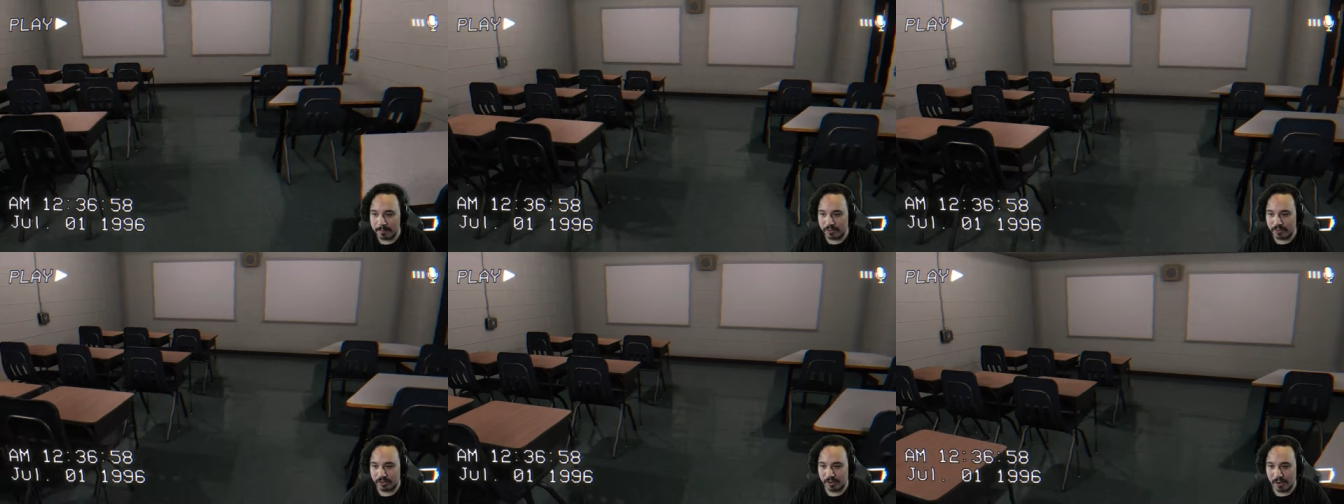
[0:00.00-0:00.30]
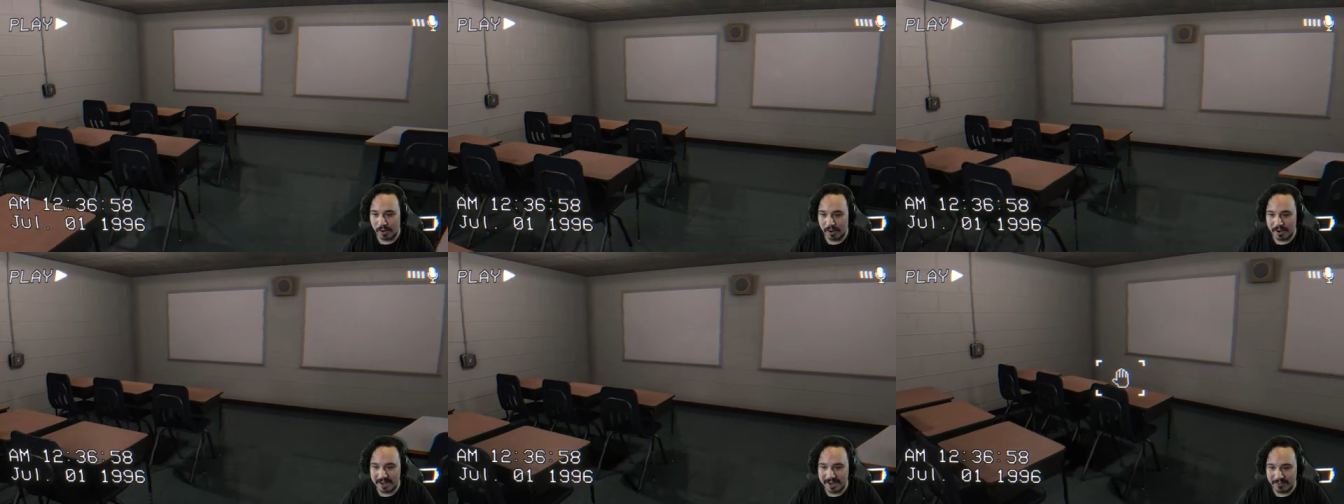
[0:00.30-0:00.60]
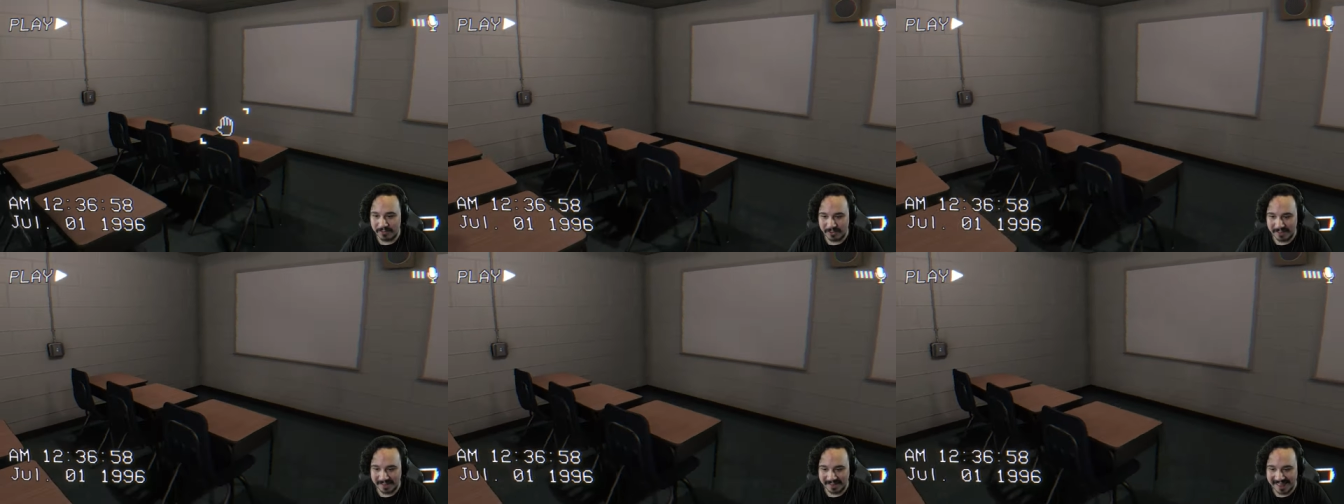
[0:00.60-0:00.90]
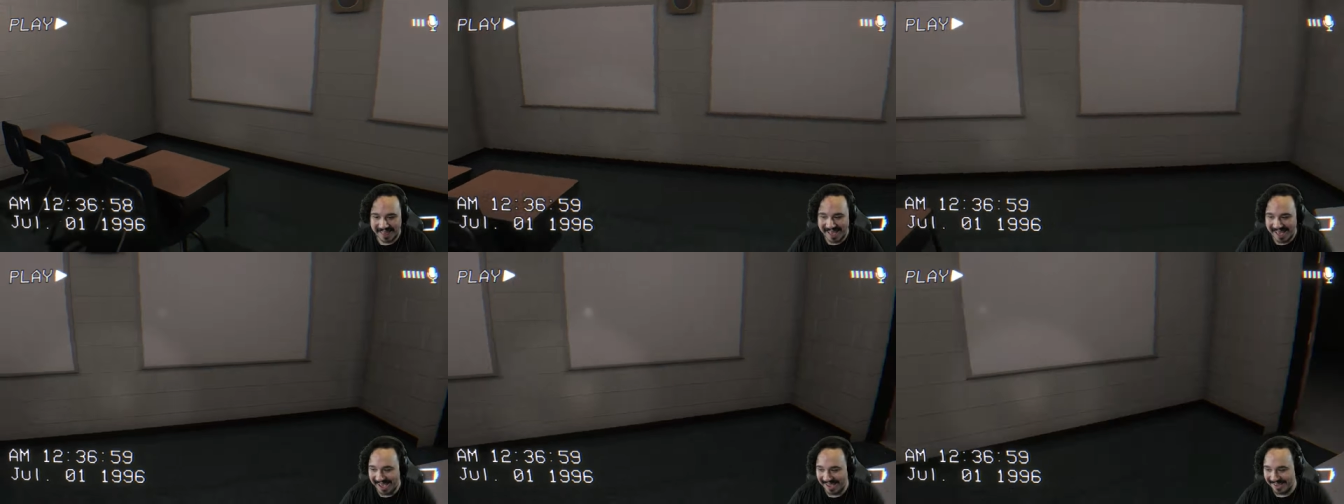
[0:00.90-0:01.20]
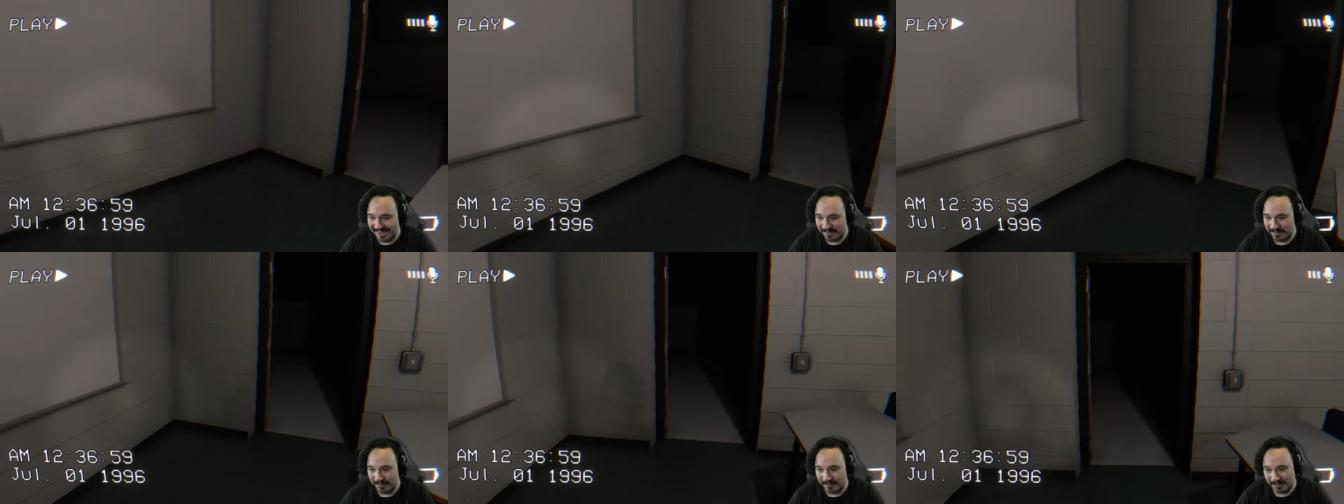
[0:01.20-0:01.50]
sorry for the
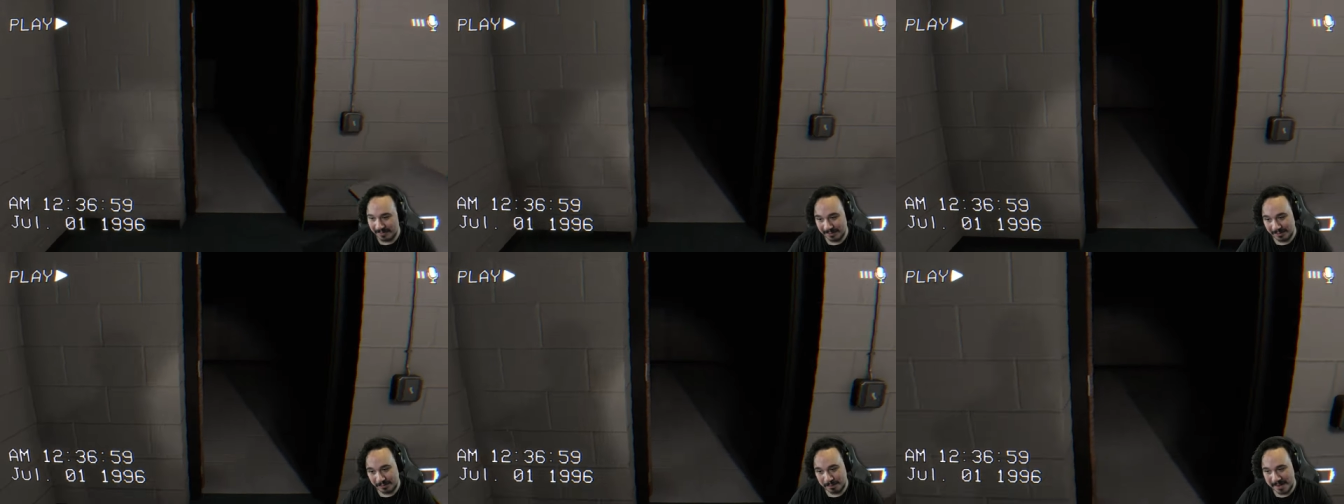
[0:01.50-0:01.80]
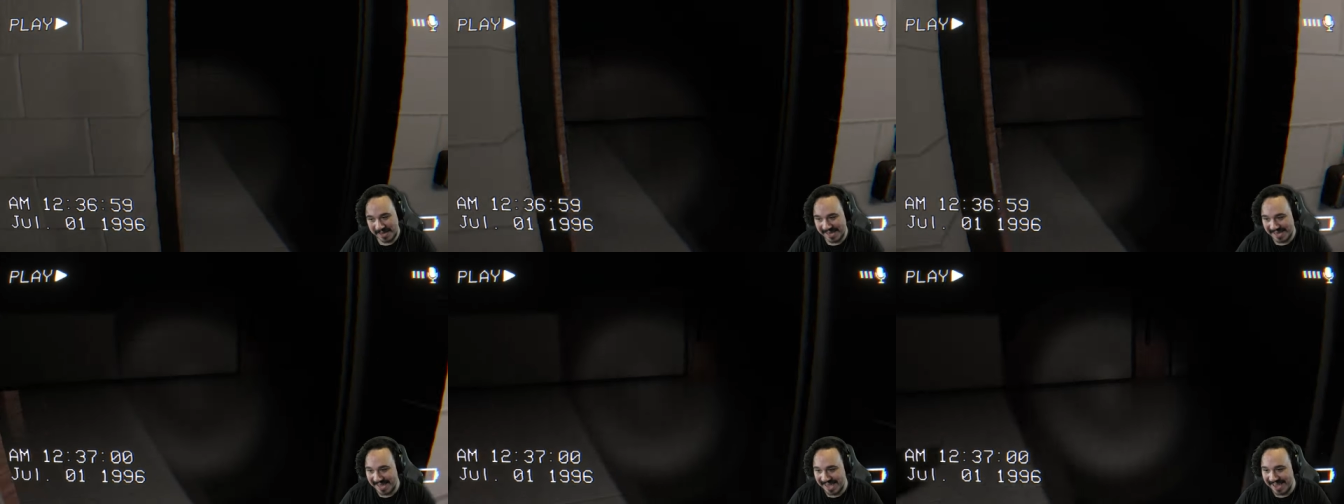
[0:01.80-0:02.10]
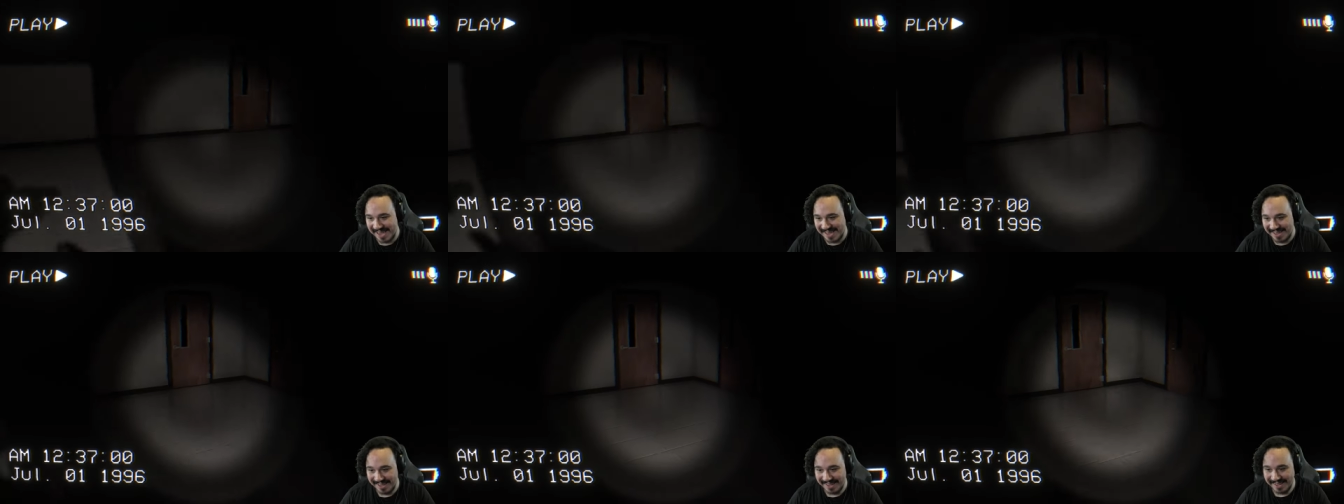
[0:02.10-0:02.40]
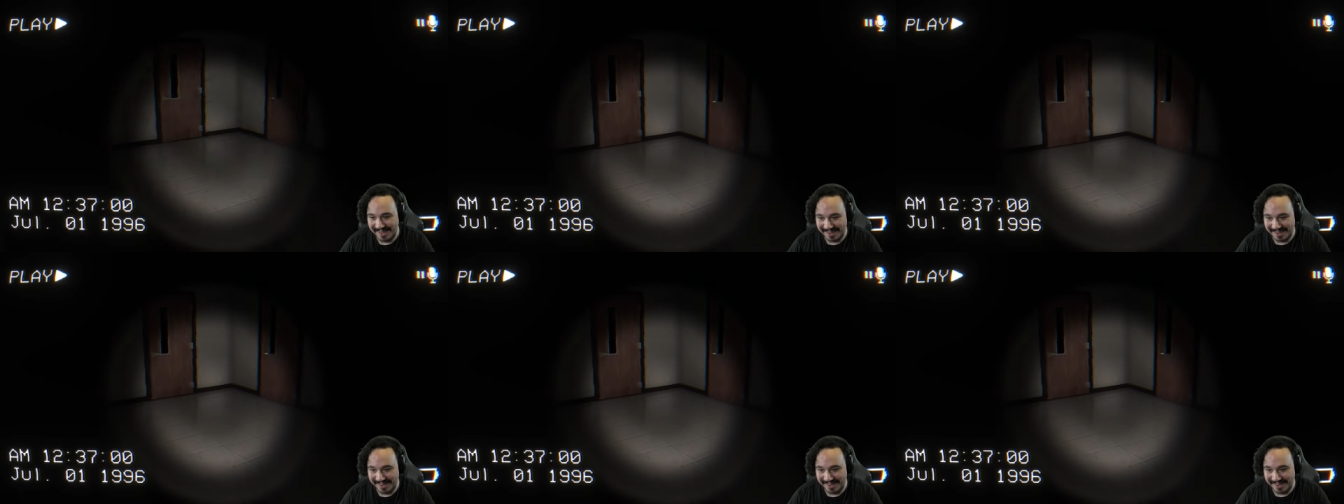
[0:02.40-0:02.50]
lack of speaking.